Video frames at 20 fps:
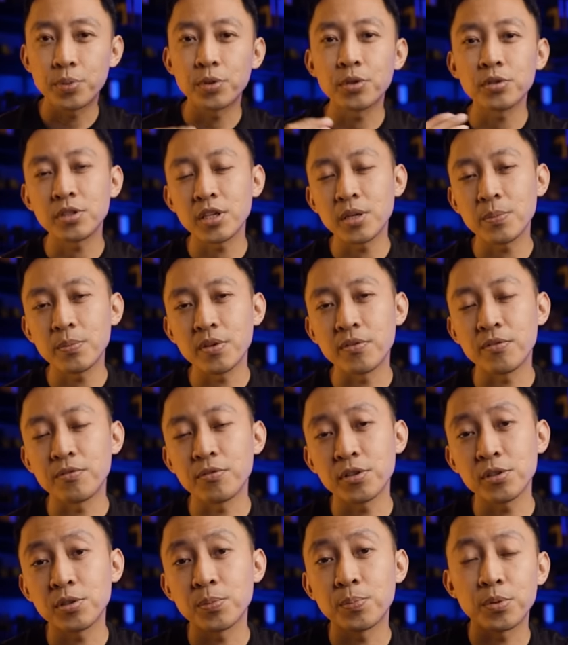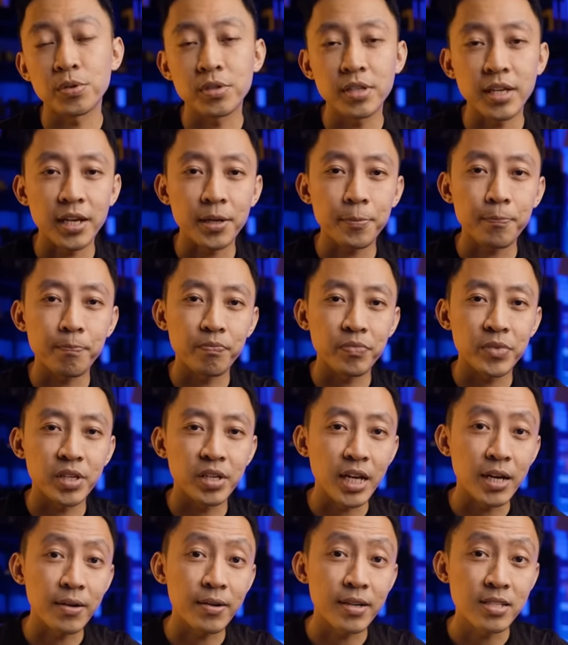Pro tip, if you want to protect the
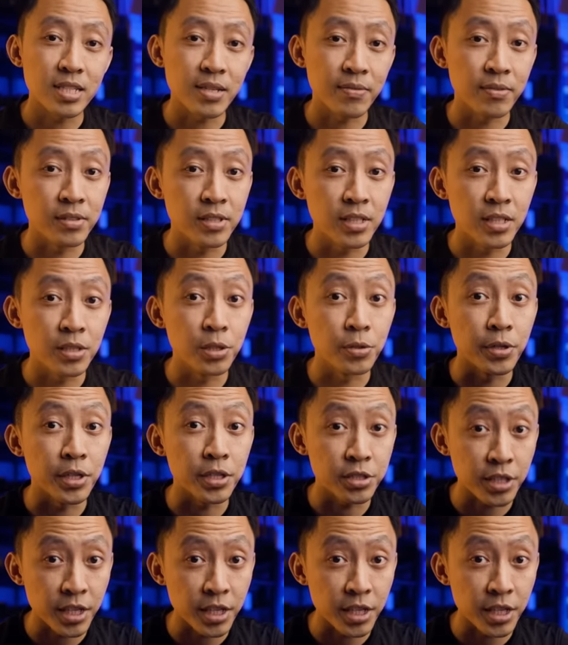LR70 during